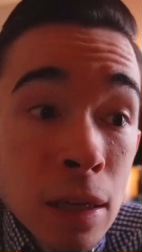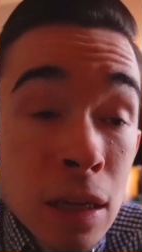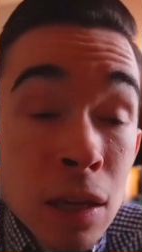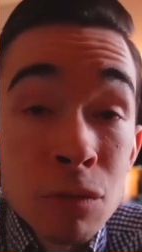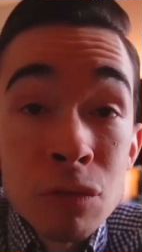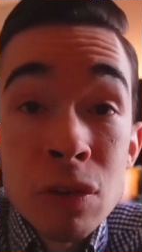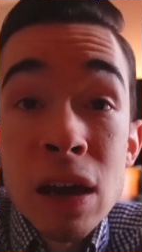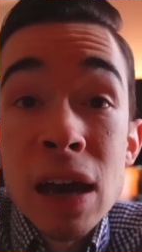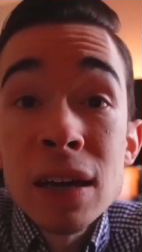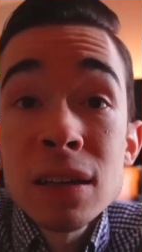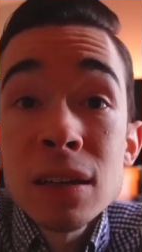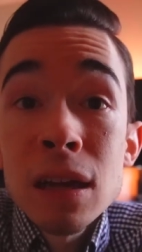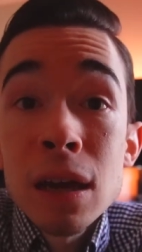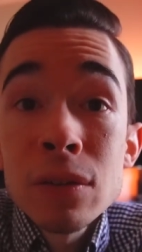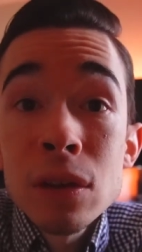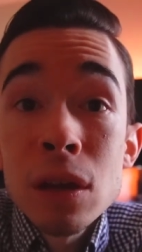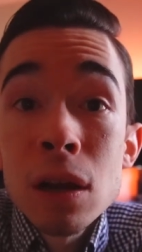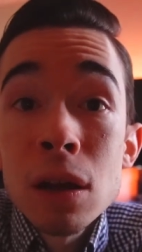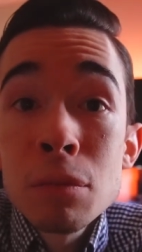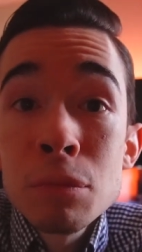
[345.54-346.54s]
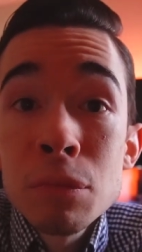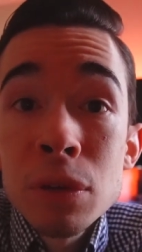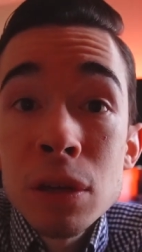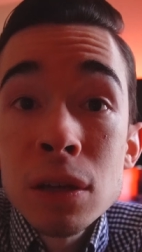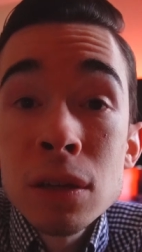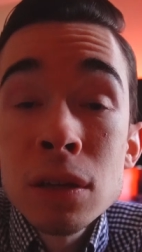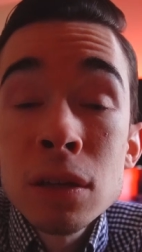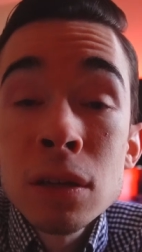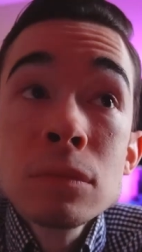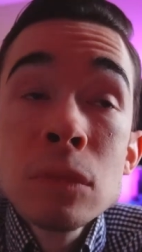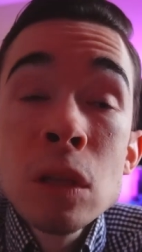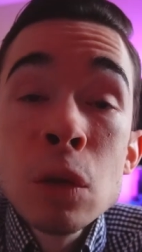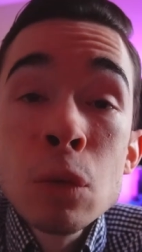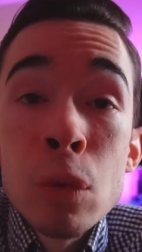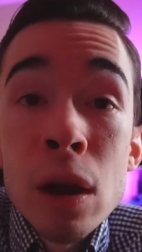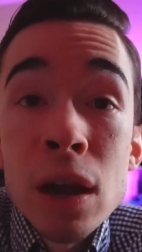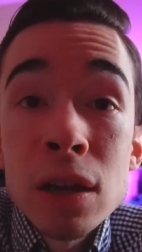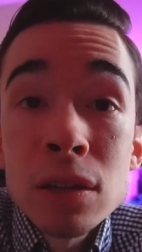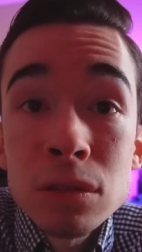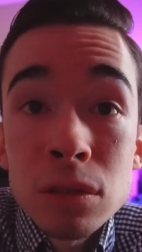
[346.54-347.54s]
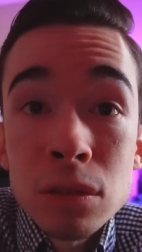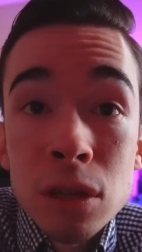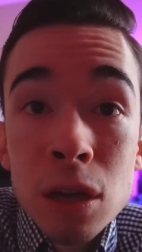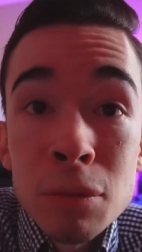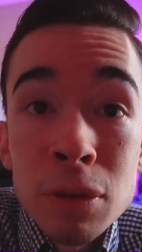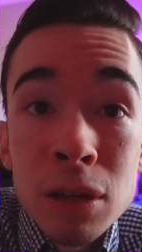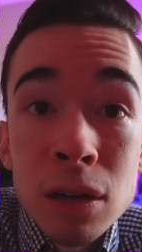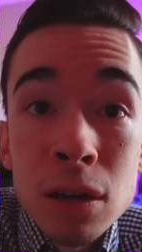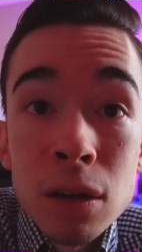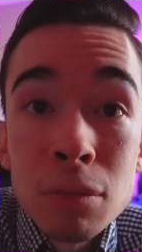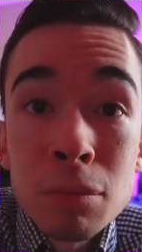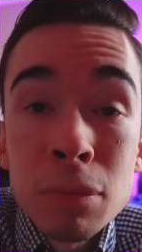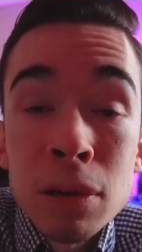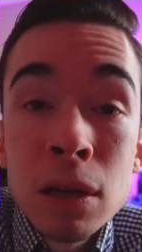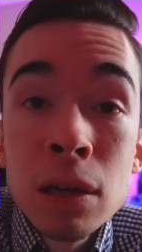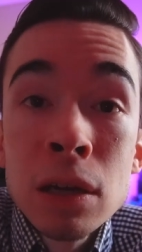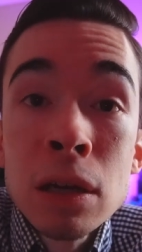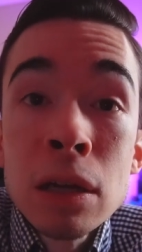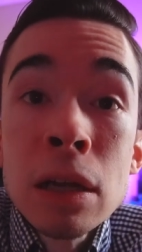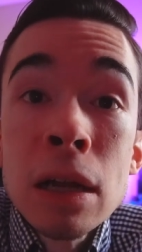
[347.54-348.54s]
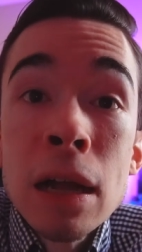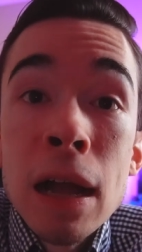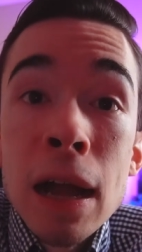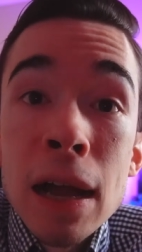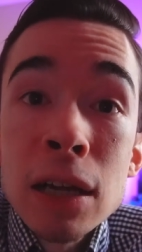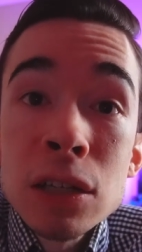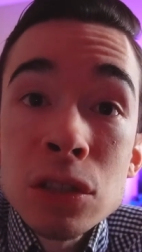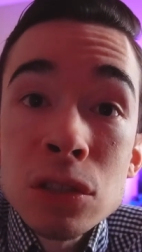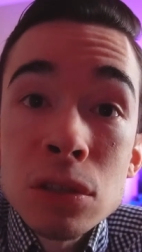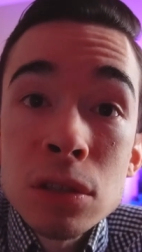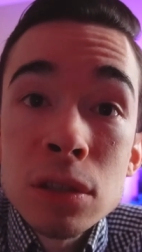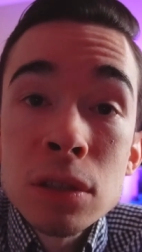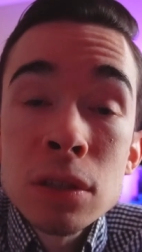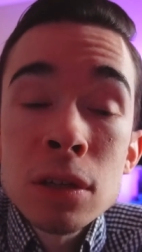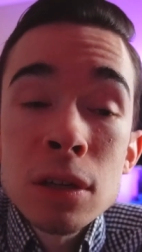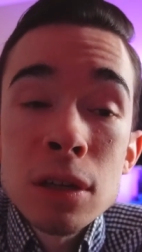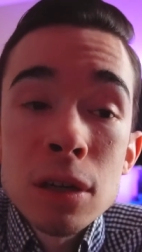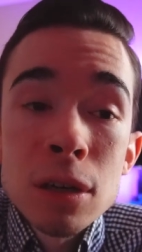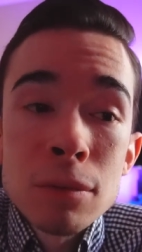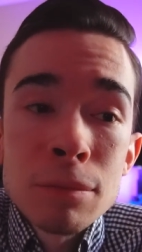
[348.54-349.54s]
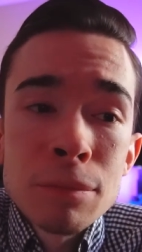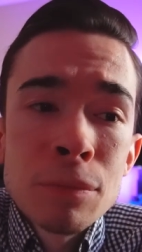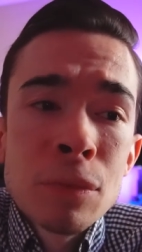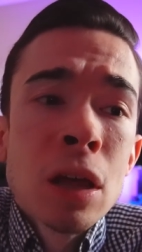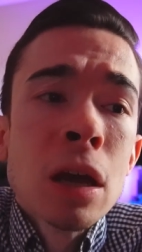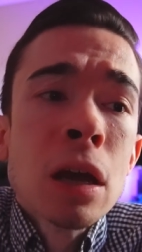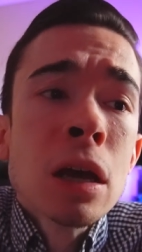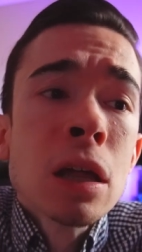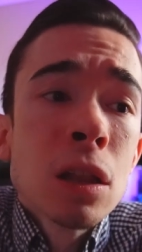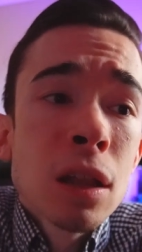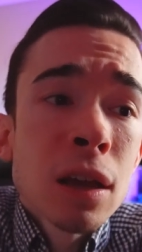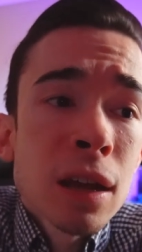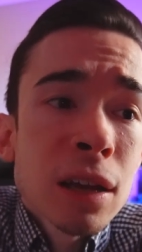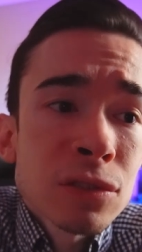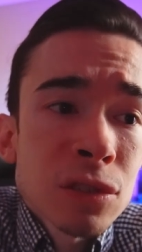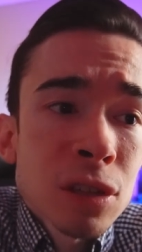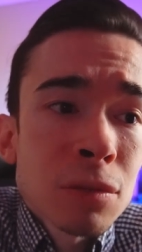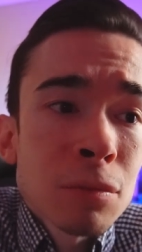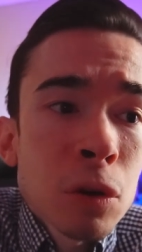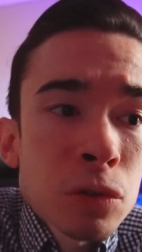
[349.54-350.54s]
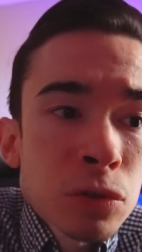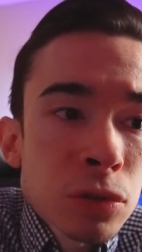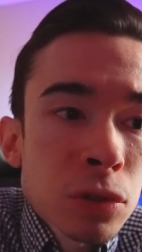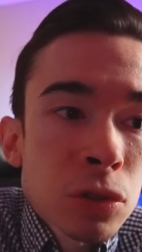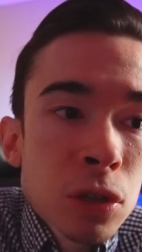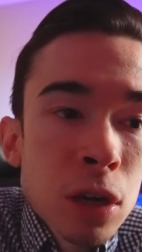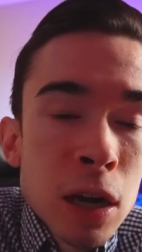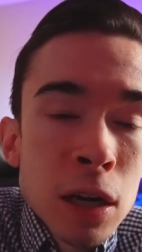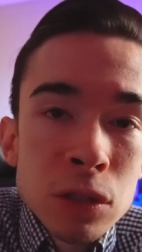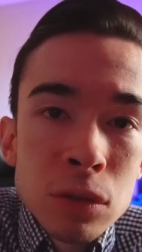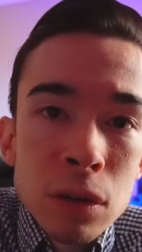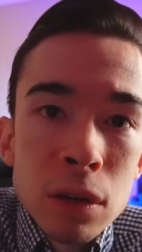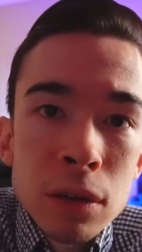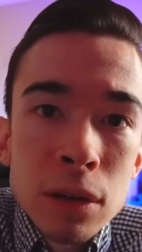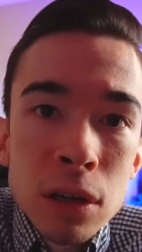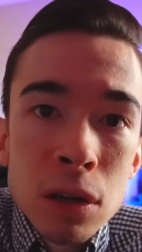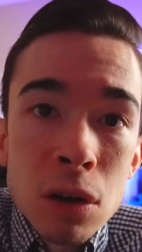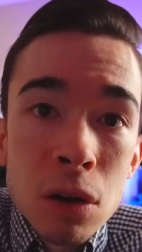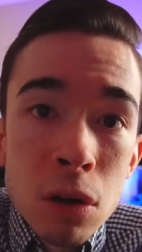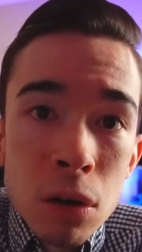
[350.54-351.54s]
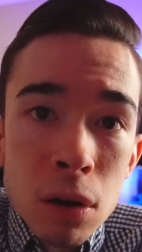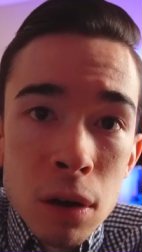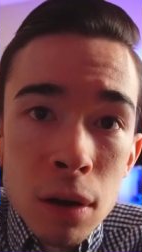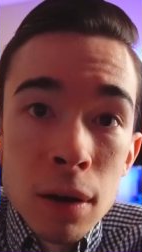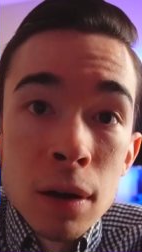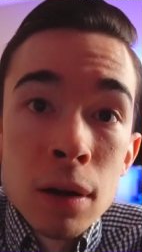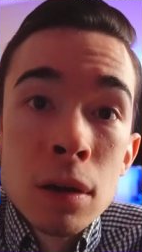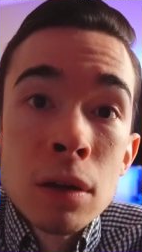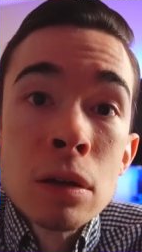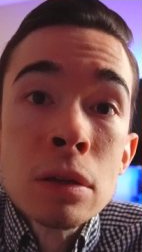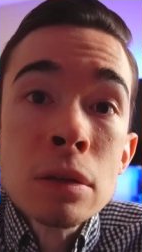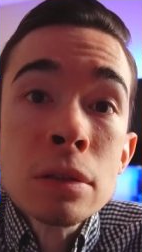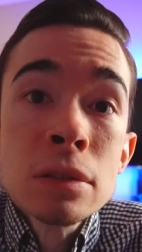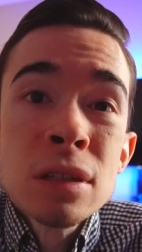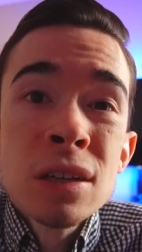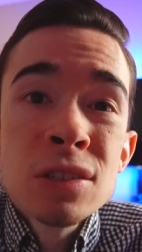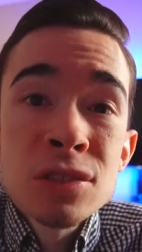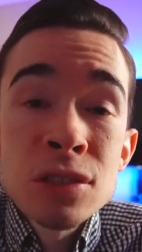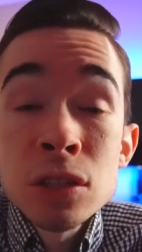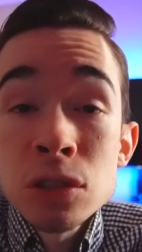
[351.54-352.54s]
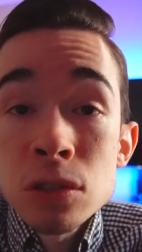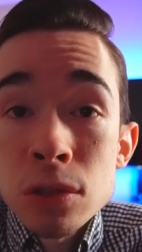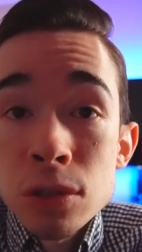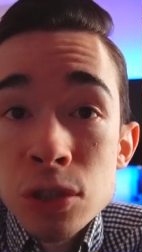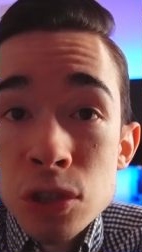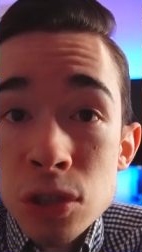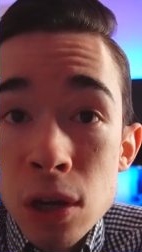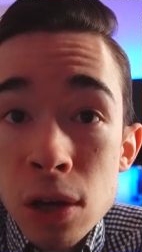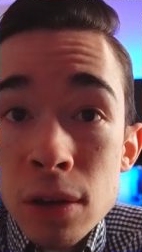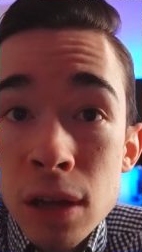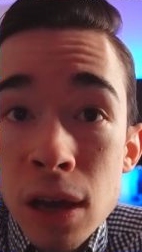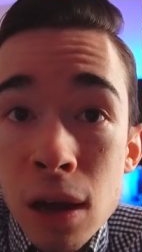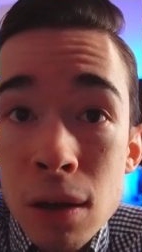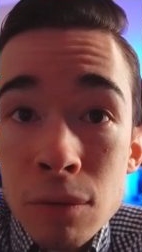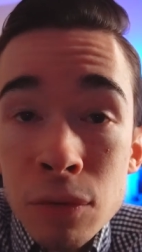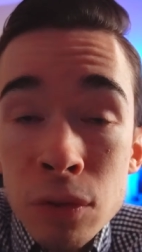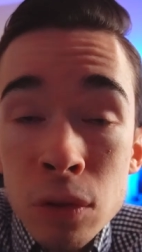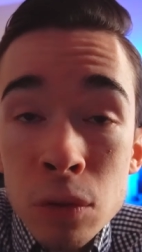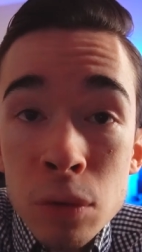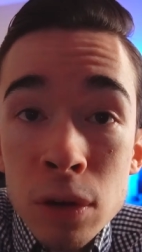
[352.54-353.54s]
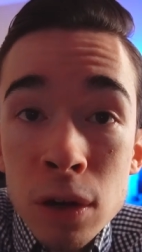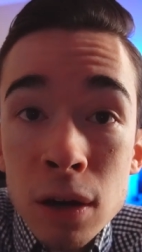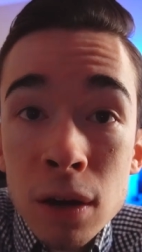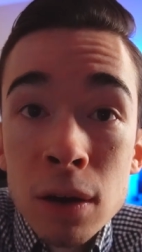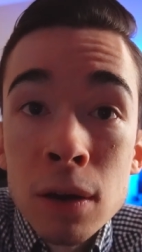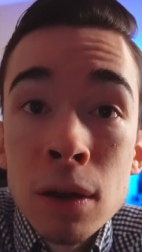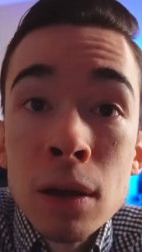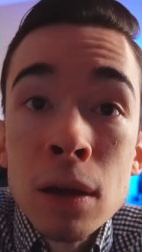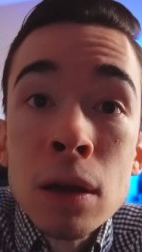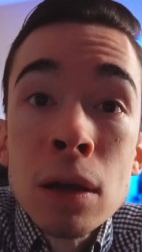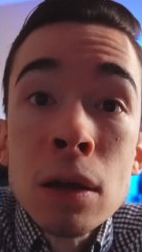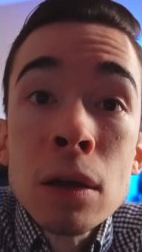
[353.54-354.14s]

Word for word: in fact, I got a big race coming up. Actually, um, like I said, most of the tracks around here are essentially shut down for the winter.